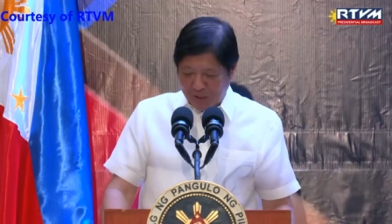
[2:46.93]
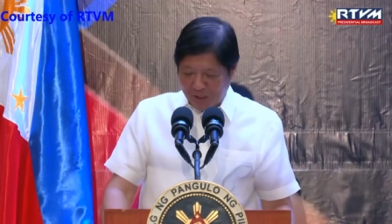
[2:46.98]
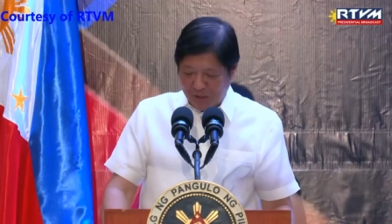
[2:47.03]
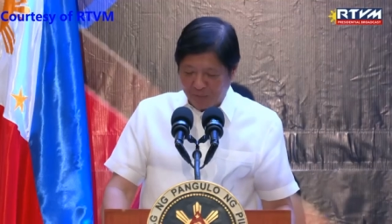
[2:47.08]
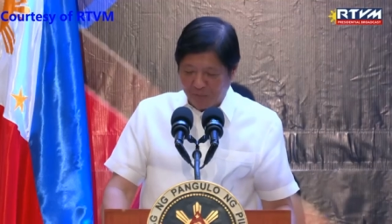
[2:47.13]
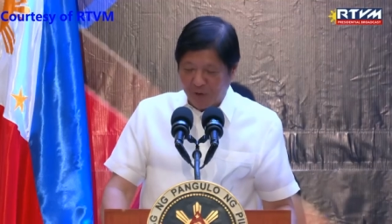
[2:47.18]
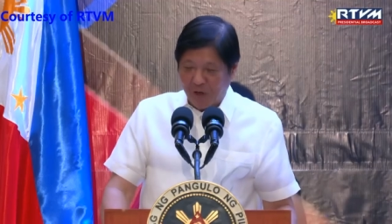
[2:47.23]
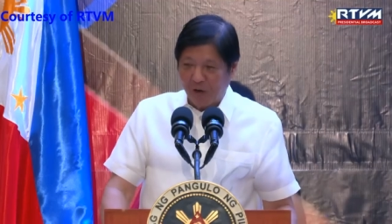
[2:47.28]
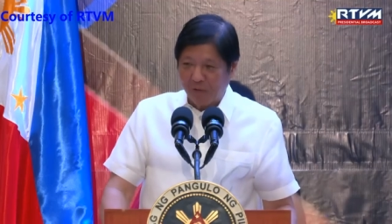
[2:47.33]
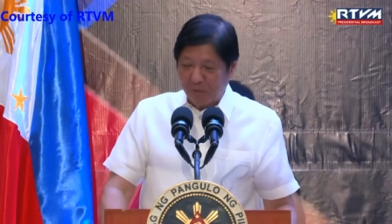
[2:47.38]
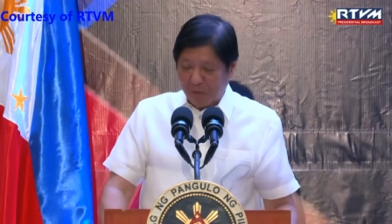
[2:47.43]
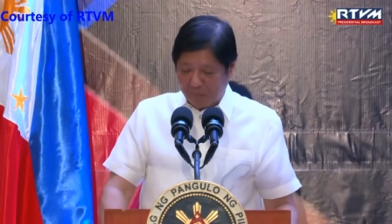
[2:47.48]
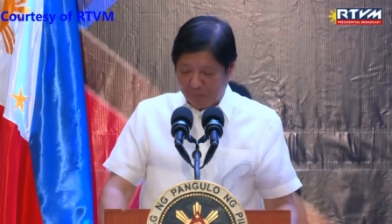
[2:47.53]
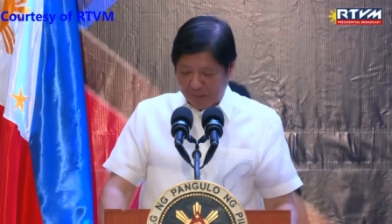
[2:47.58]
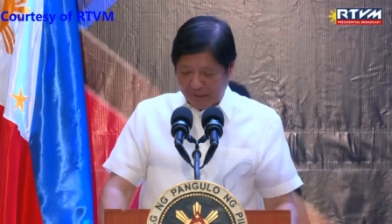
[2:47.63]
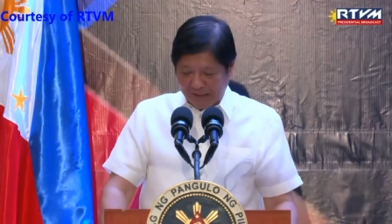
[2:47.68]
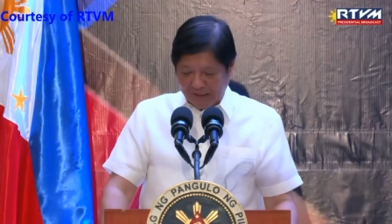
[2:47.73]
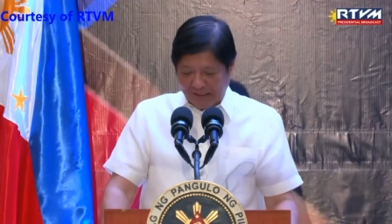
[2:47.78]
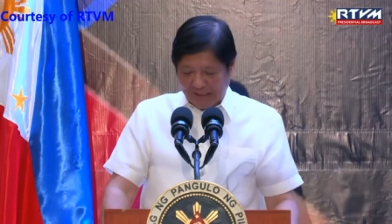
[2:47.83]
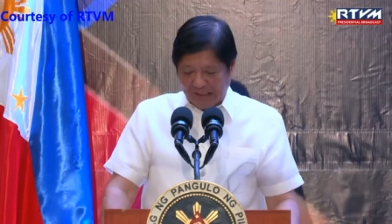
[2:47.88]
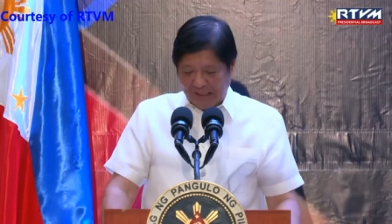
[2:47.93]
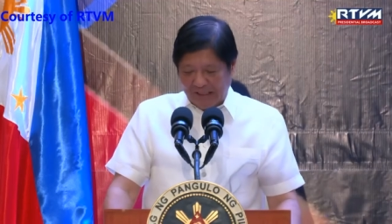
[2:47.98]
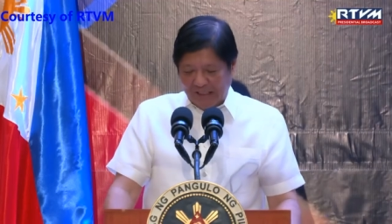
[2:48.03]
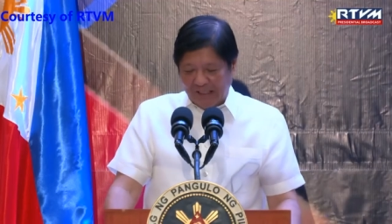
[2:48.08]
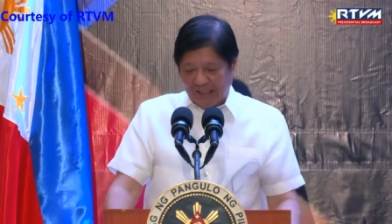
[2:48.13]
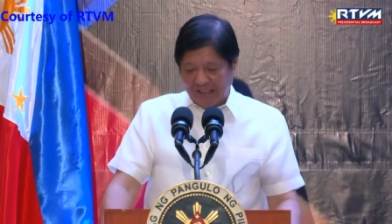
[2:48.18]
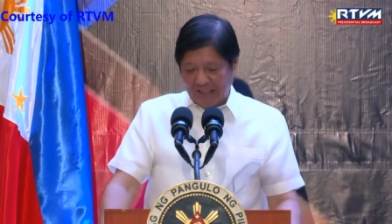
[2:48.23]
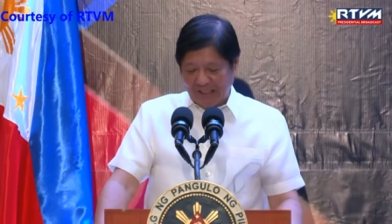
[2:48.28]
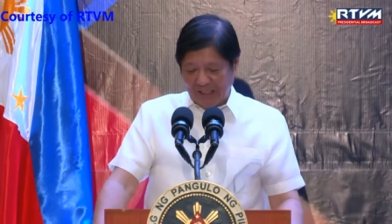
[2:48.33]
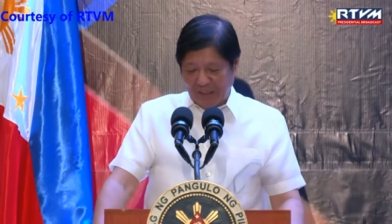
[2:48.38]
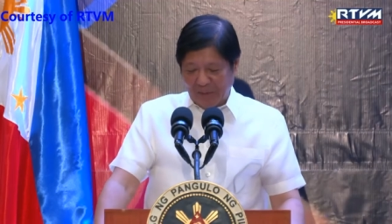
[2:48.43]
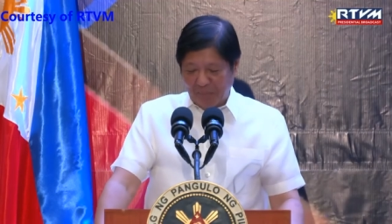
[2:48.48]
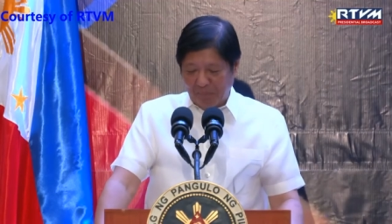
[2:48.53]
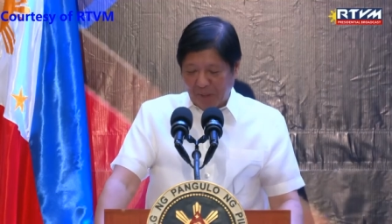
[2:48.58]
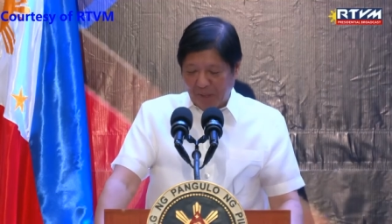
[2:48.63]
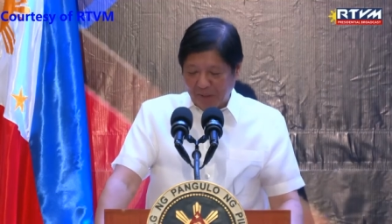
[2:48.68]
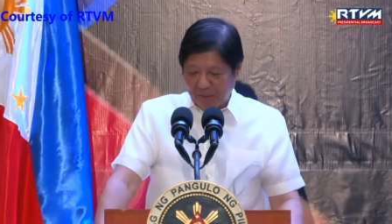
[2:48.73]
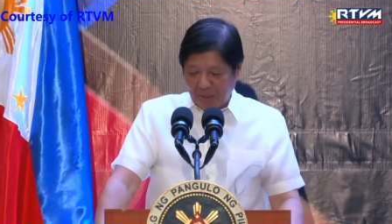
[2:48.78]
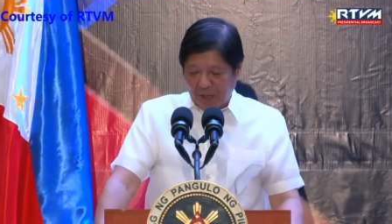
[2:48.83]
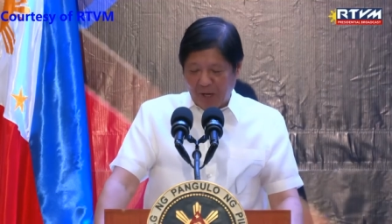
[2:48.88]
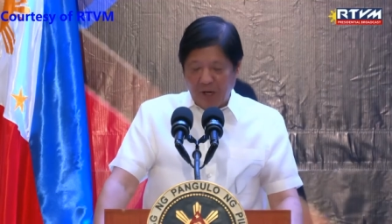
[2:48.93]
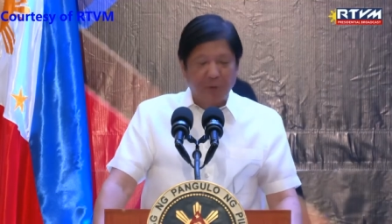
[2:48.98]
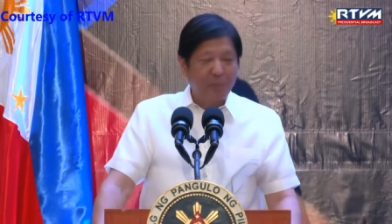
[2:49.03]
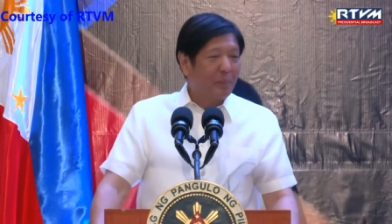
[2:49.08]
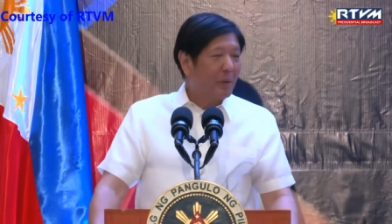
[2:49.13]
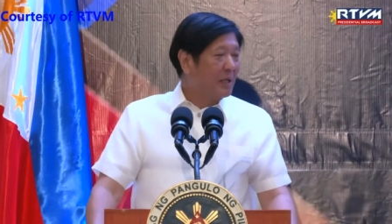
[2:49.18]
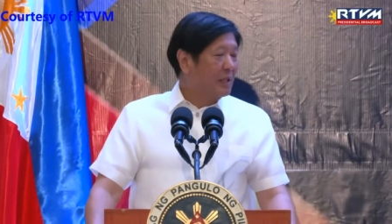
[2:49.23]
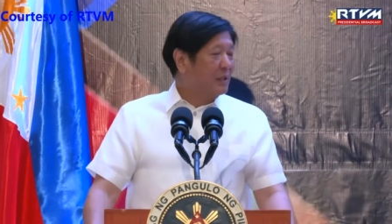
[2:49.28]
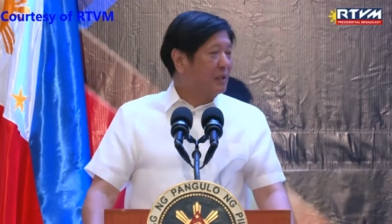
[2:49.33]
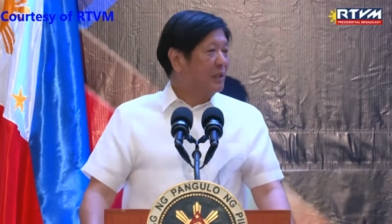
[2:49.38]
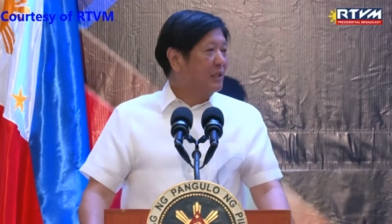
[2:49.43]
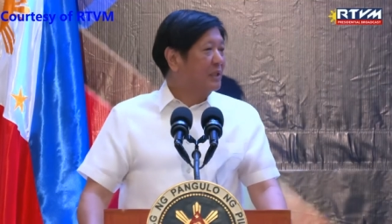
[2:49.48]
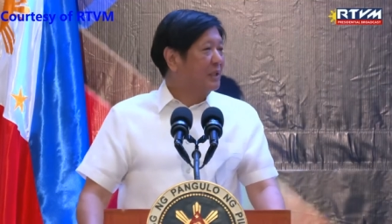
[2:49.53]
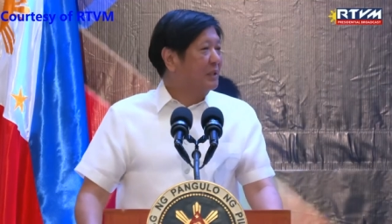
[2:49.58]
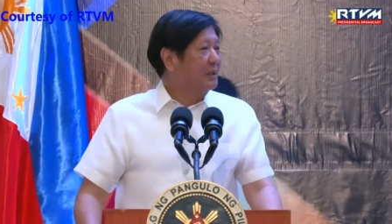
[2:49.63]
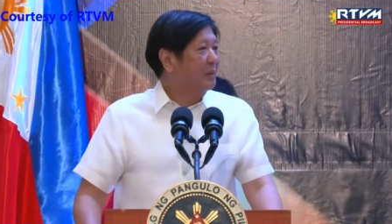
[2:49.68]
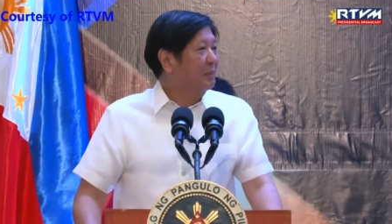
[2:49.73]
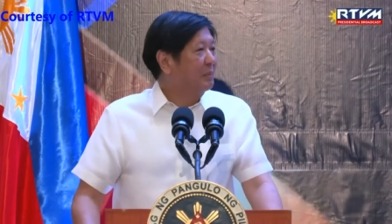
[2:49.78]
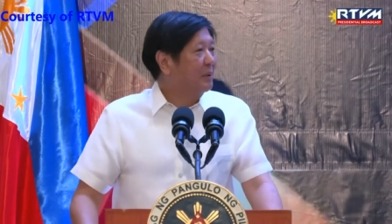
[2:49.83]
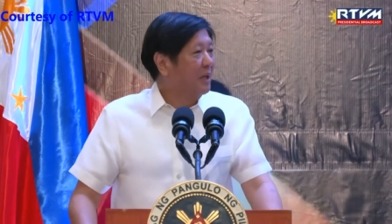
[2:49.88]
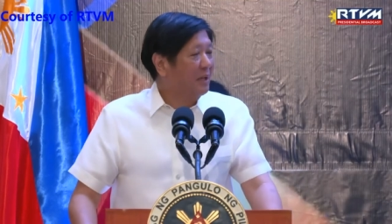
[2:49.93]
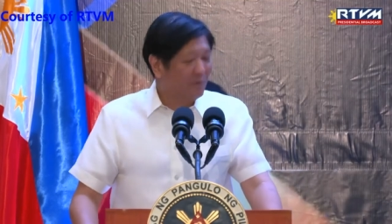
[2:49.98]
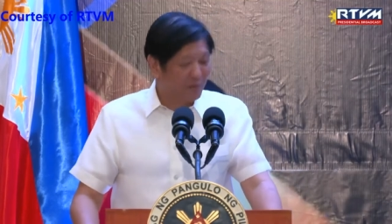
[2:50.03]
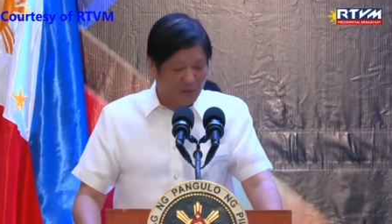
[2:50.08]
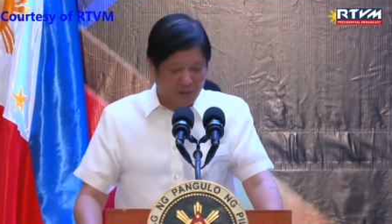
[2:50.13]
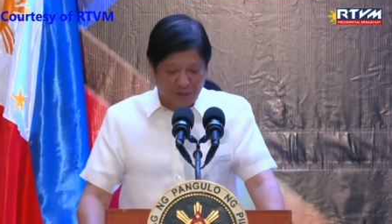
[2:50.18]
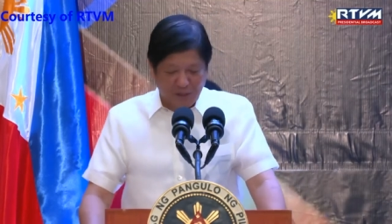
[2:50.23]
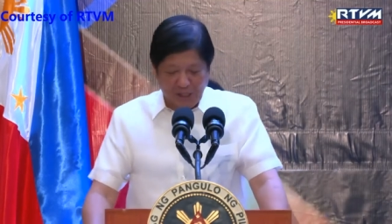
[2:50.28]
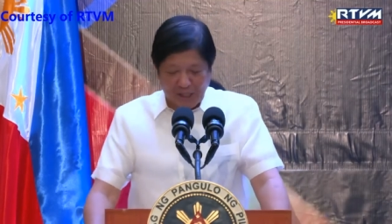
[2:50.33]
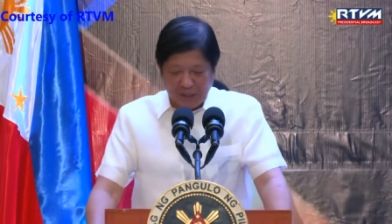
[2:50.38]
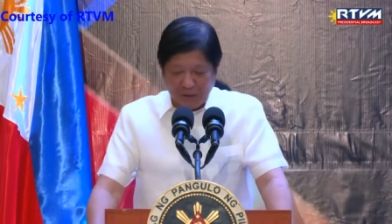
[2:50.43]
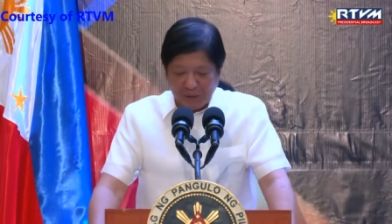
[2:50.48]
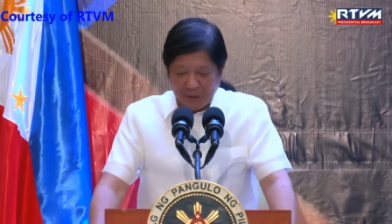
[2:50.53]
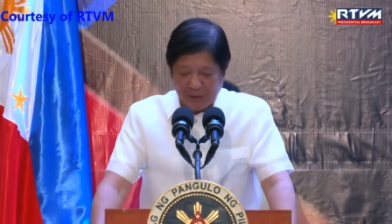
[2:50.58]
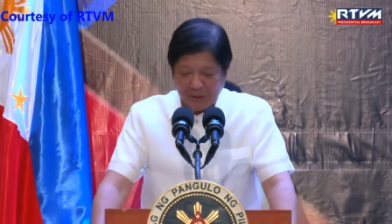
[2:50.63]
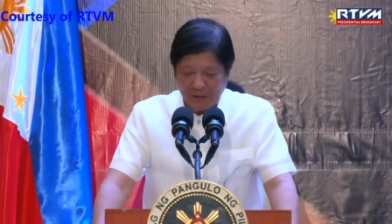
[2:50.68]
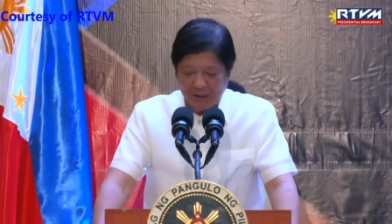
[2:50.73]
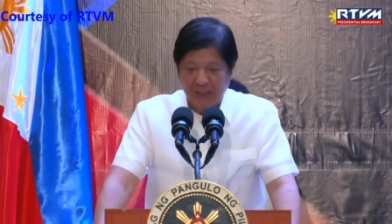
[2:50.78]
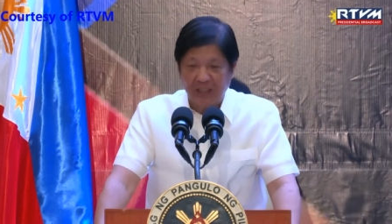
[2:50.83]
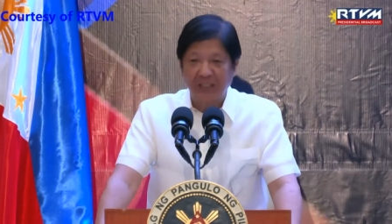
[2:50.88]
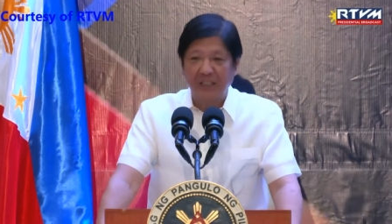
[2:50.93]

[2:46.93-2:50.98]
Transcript: in government, the part, our partners in the private sector,